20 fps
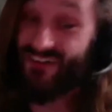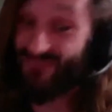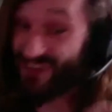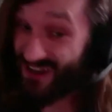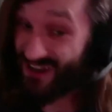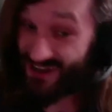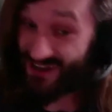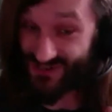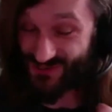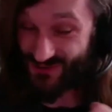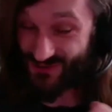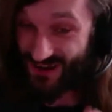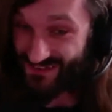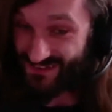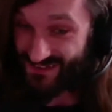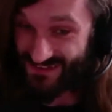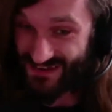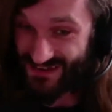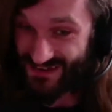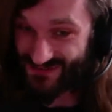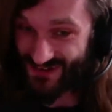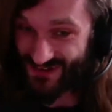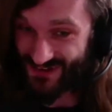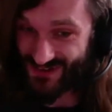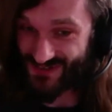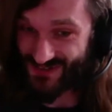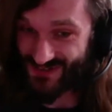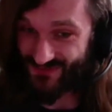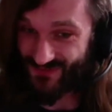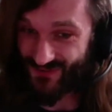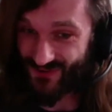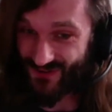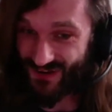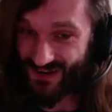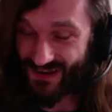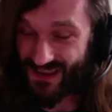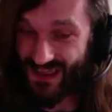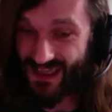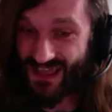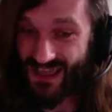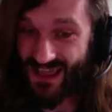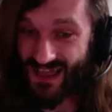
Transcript: having heard your excellent introduction for it.